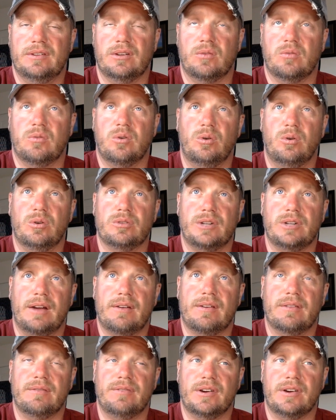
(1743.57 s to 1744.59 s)
four-wheel drive
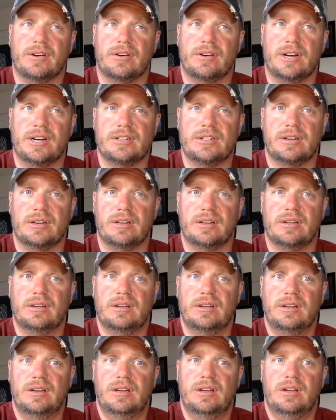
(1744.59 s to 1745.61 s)
configuration,
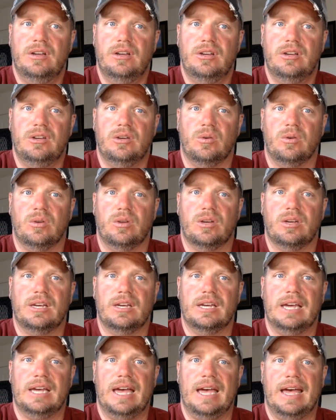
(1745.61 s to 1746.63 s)
you were
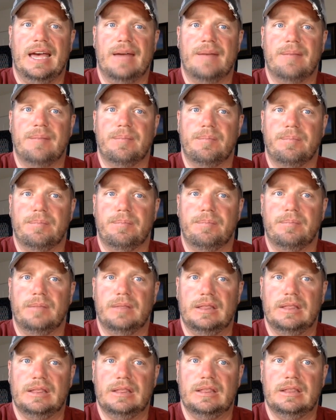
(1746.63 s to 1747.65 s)
looking at
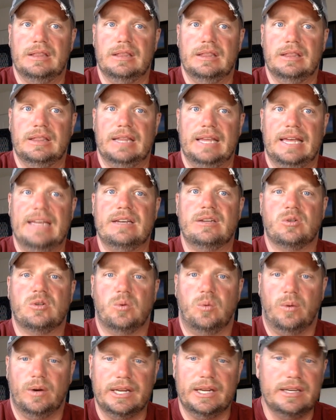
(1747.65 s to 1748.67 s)
late
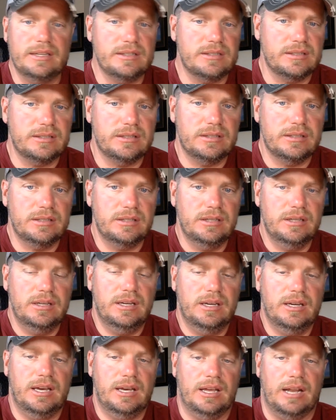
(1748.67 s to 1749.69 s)
20s
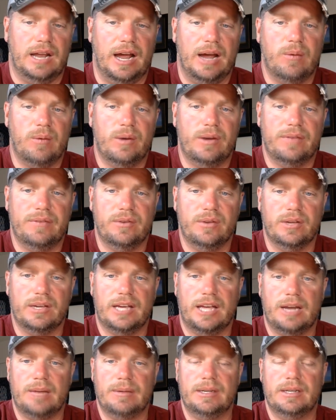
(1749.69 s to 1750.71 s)
in highway fuel
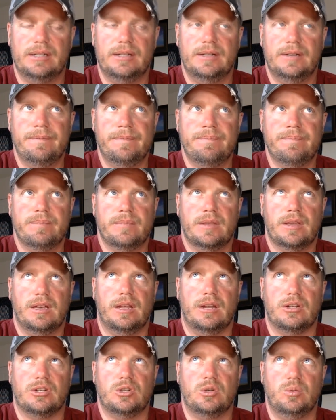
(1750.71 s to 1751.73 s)
economy,
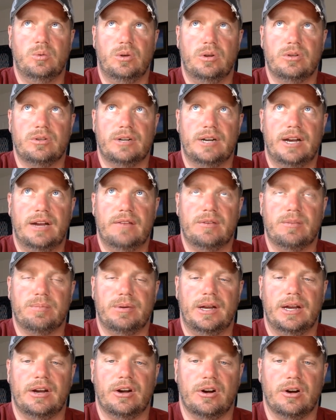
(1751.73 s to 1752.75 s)
and a two-wheel drive, you're
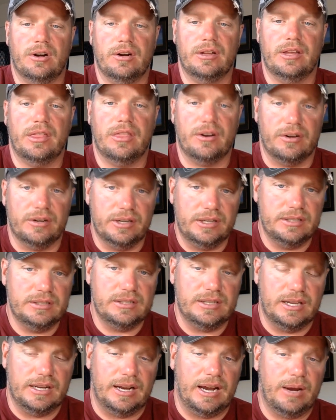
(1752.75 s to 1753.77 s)
probably early 30s
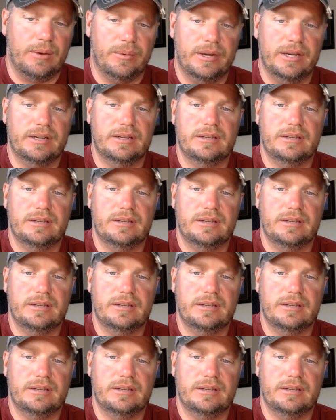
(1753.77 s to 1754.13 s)
in highway.